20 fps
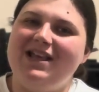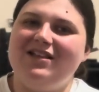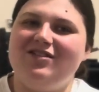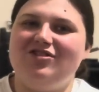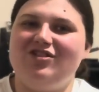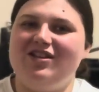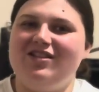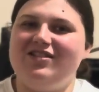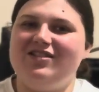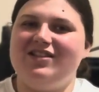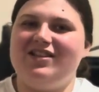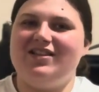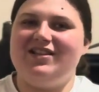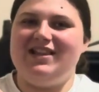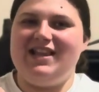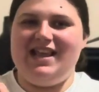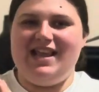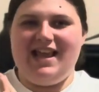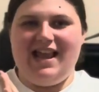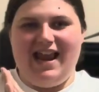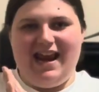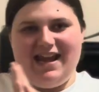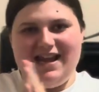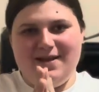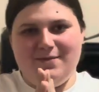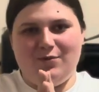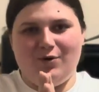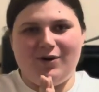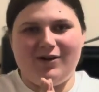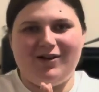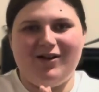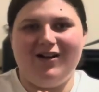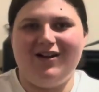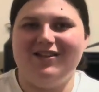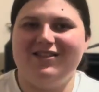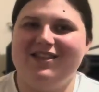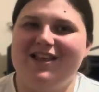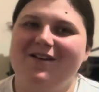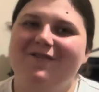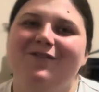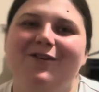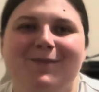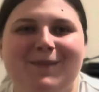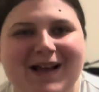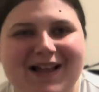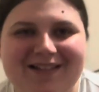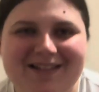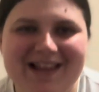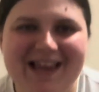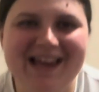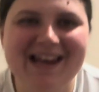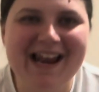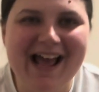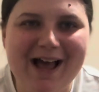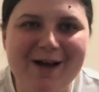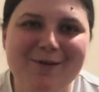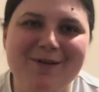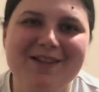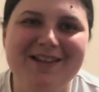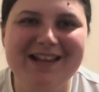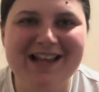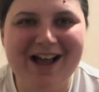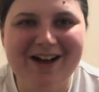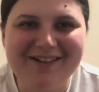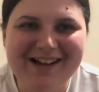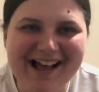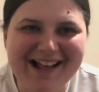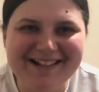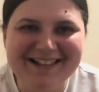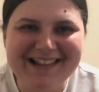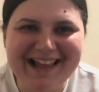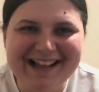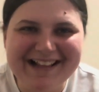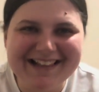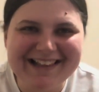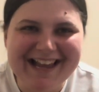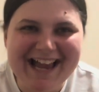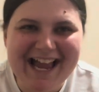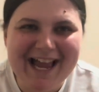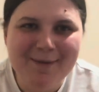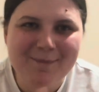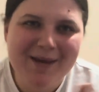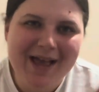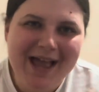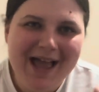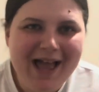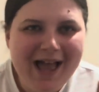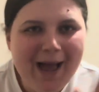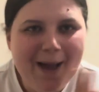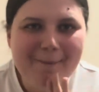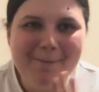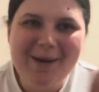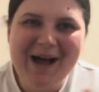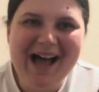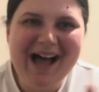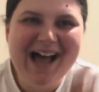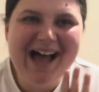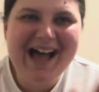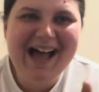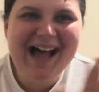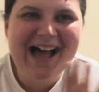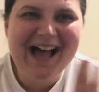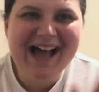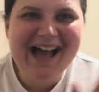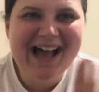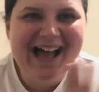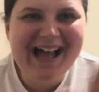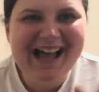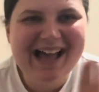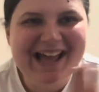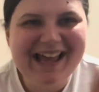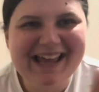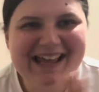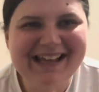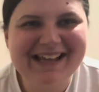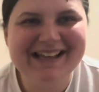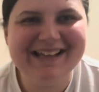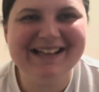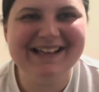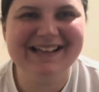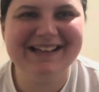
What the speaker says: just to see any more content from us. And I will see y'all guys next time. Bye.